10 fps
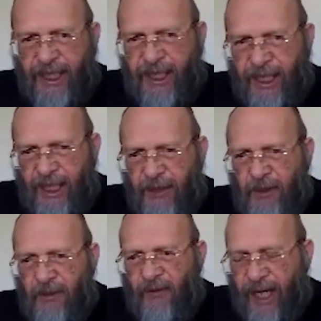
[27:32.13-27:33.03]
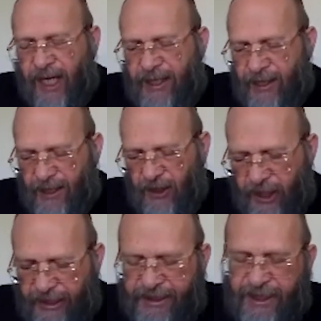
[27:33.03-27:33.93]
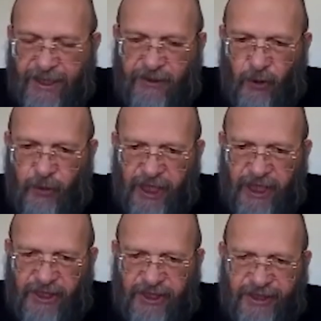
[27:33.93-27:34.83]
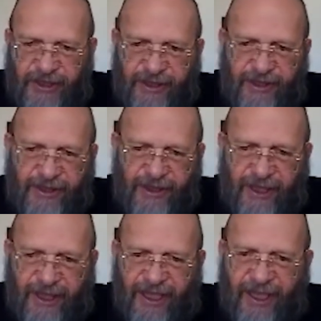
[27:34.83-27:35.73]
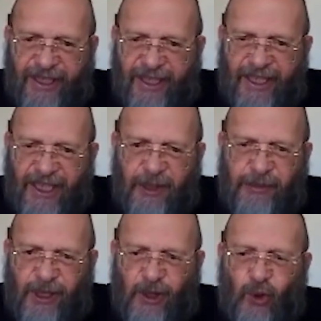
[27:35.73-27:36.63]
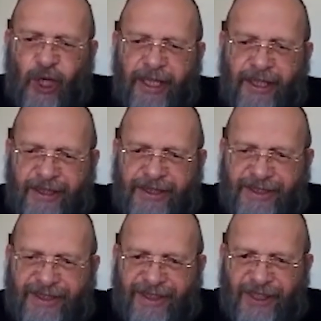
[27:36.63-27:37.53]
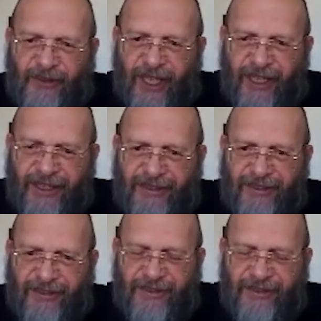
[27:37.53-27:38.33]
Really, we'll find a Lorentz transformation that keeps the two angles invariant.